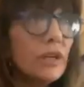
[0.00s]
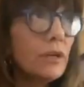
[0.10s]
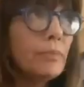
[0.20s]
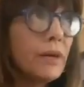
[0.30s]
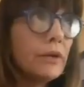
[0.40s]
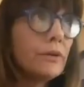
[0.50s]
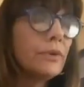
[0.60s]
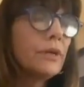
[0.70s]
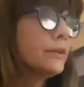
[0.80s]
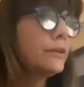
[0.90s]
my
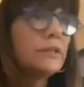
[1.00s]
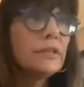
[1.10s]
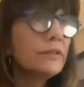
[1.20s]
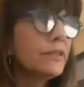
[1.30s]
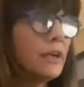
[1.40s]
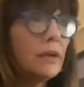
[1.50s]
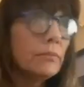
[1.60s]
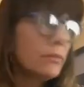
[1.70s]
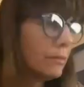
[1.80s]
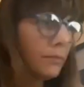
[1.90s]
career in the same
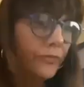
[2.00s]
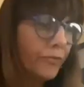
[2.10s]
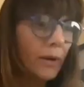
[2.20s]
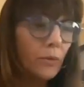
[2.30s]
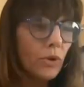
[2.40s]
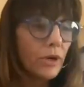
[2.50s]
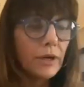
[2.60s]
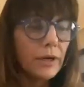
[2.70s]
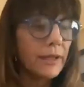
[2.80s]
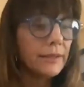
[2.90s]

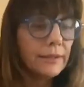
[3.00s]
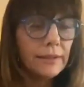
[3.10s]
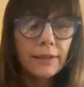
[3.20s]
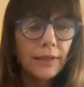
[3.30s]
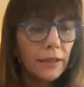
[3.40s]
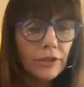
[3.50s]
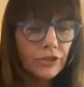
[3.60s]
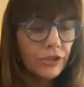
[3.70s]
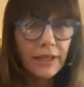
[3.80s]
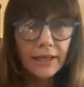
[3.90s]
framework that the
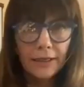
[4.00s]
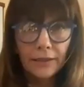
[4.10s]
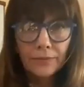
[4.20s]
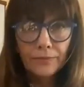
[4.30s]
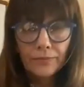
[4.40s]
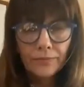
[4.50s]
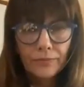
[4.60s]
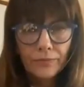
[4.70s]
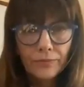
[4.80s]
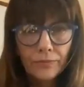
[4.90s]
elders did. And